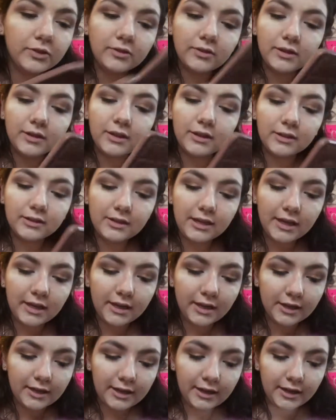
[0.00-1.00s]
we're going to take
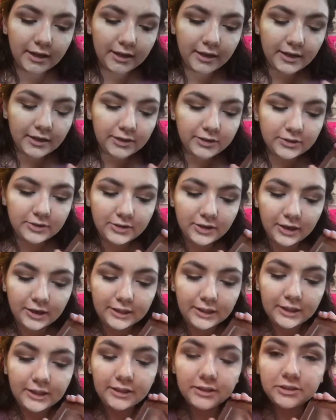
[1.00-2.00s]
a
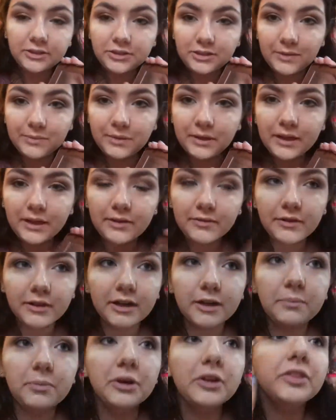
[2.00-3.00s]
darker shimmer and we're
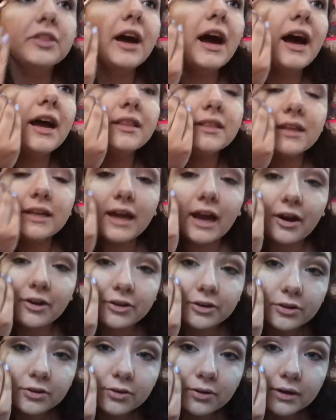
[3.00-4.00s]
going to put that in the
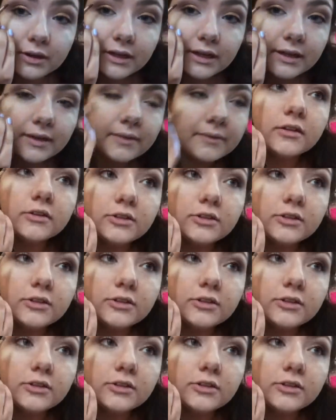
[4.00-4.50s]
outer corner